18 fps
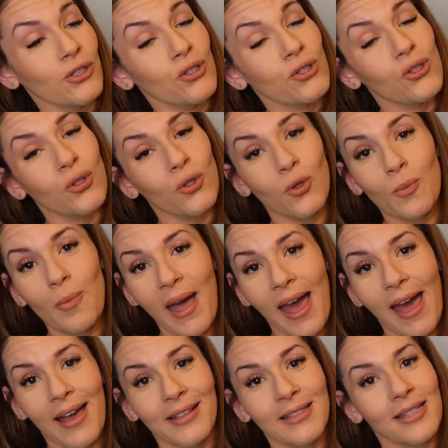2
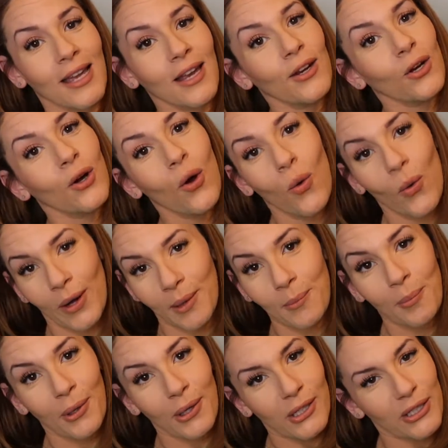bags and a
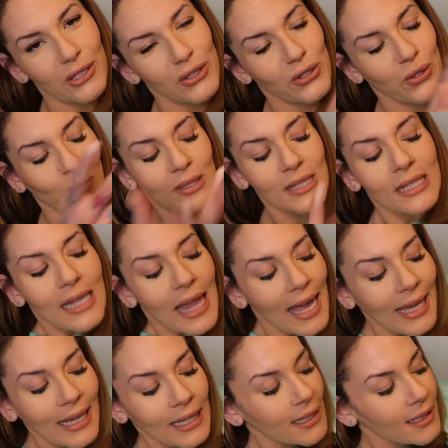coin purse. So it's
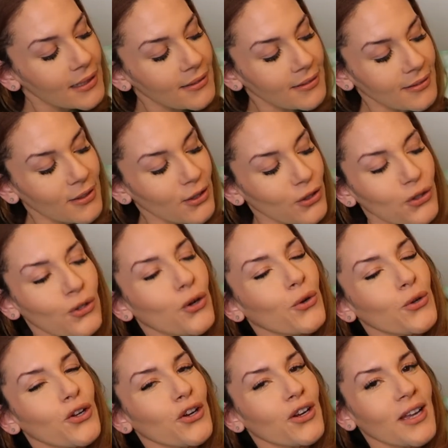like, you
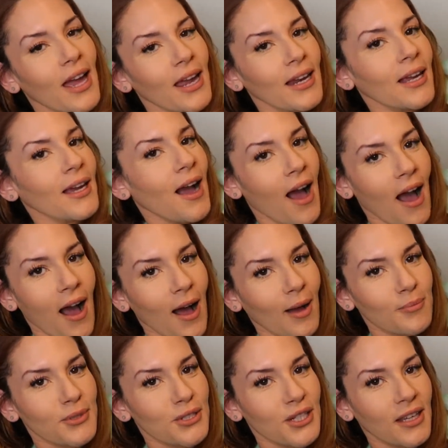know, you're getting
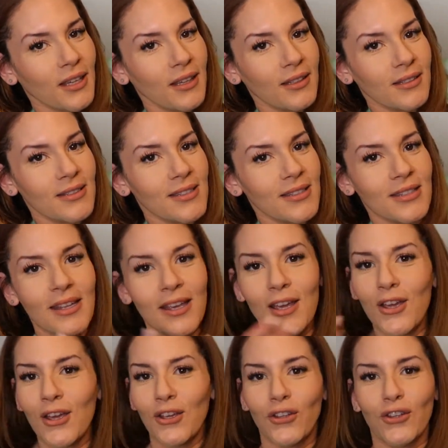options.
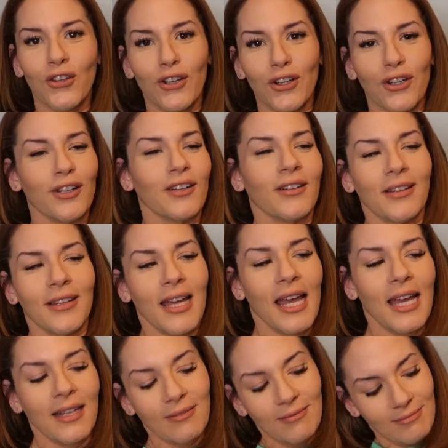
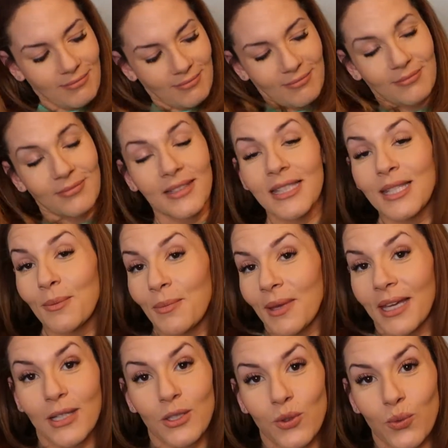To
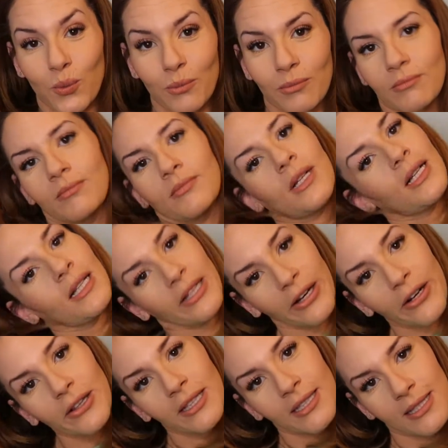me,
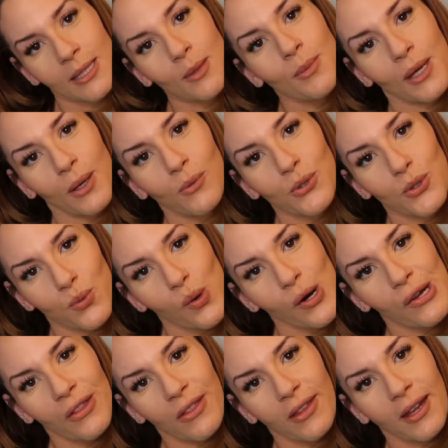it was
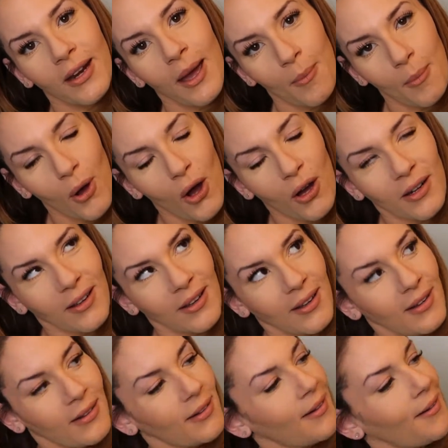worth it. I bought
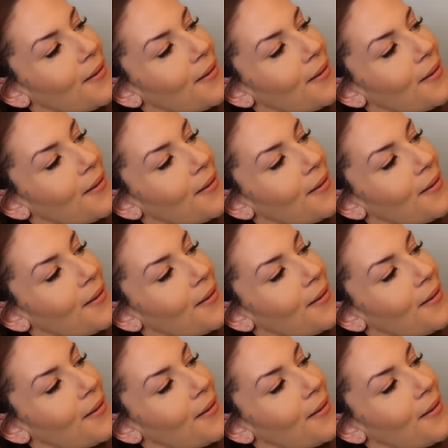it.